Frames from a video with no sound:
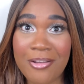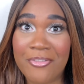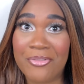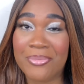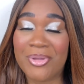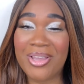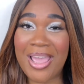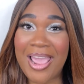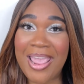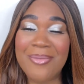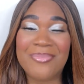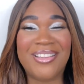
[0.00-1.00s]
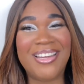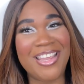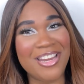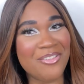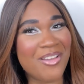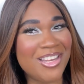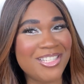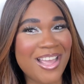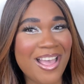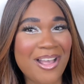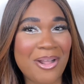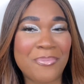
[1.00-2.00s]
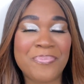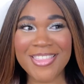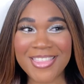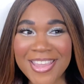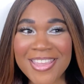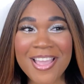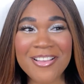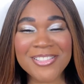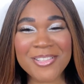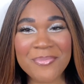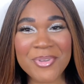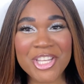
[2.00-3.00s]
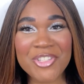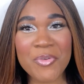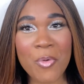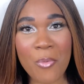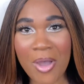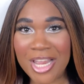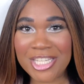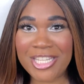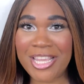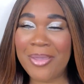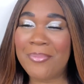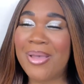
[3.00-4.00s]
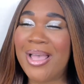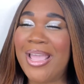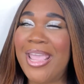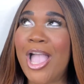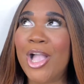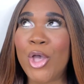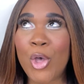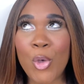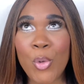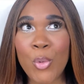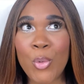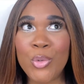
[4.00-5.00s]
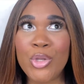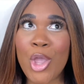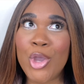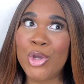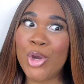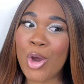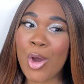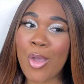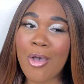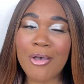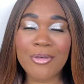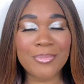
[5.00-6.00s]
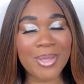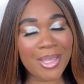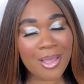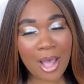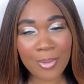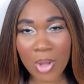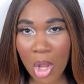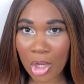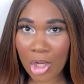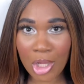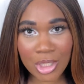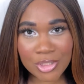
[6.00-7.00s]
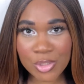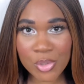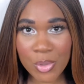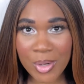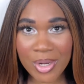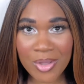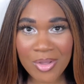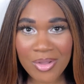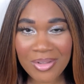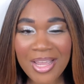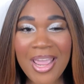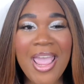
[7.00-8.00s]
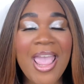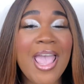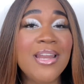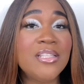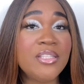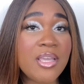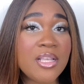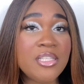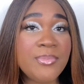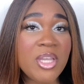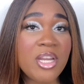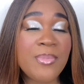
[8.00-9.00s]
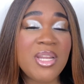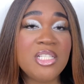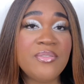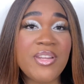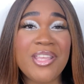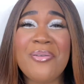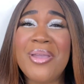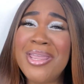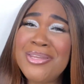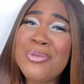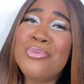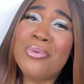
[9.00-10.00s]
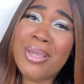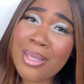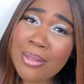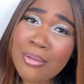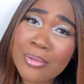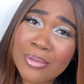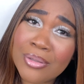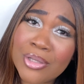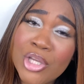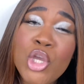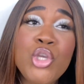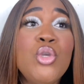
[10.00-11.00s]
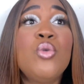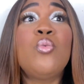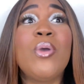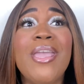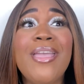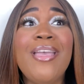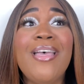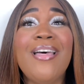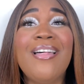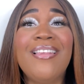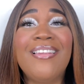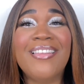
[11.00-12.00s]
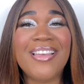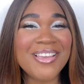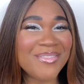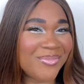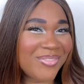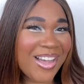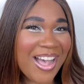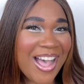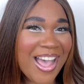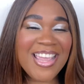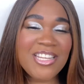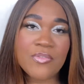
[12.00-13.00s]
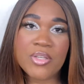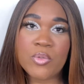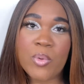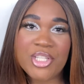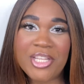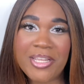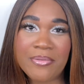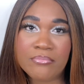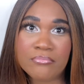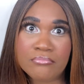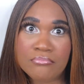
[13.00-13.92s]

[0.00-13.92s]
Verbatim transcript: of them. Okay, but anyway, child, thank y'all so much for watching my Cold Girl on Makeup Look tutorial, and until y'all see me in the next video, and you will, you will, bye. Don't forget to watch the end.